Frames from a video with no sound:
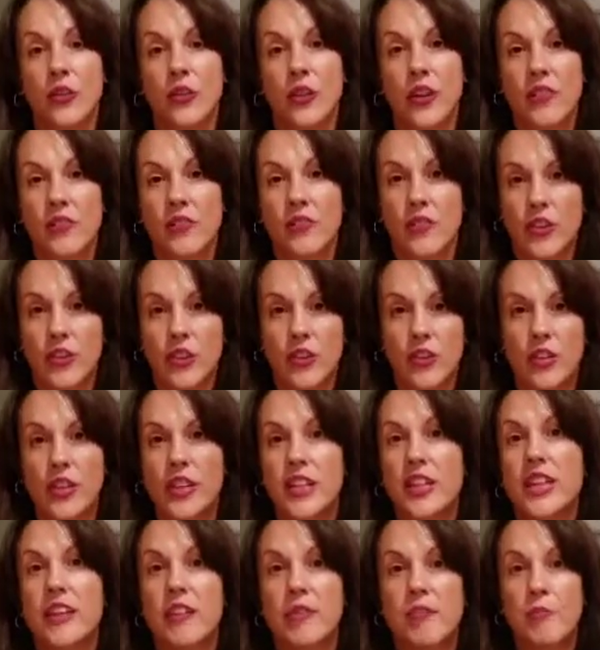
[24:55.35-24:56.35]
if you didn't
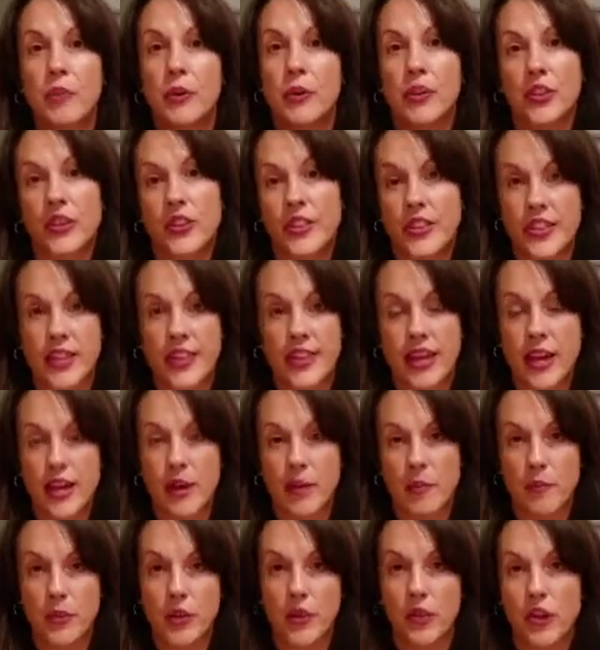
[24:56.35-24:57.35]
give birth to
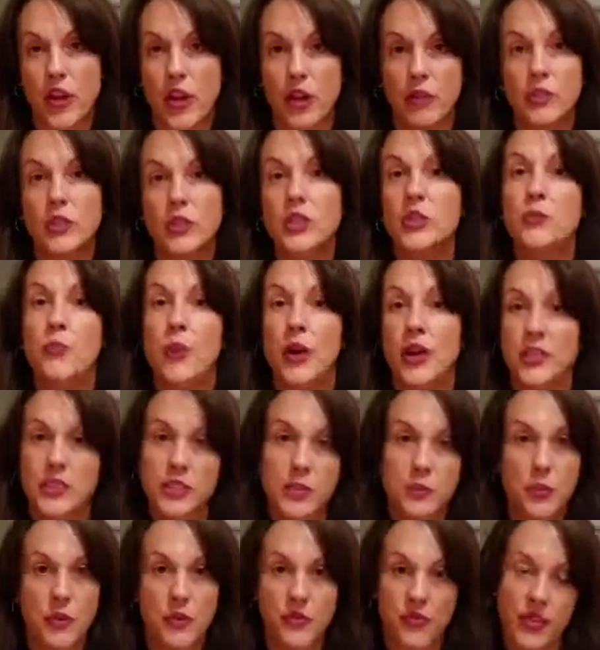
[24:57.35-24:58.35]
them, you're not
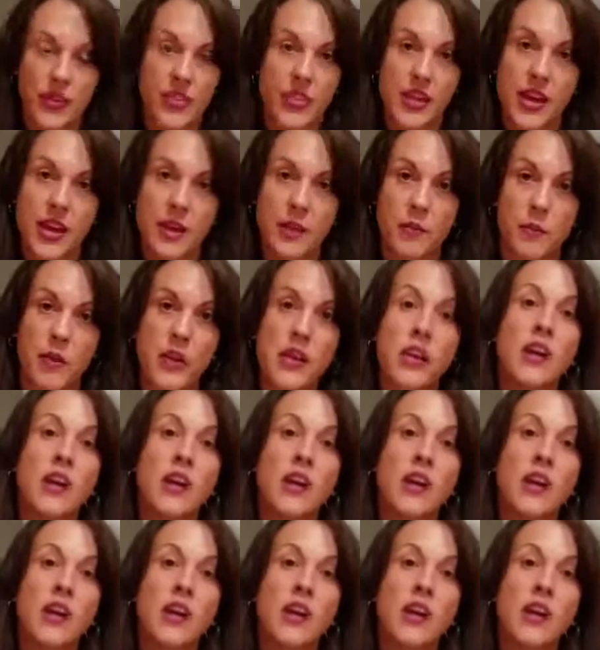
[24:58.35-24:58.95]
responsible for them.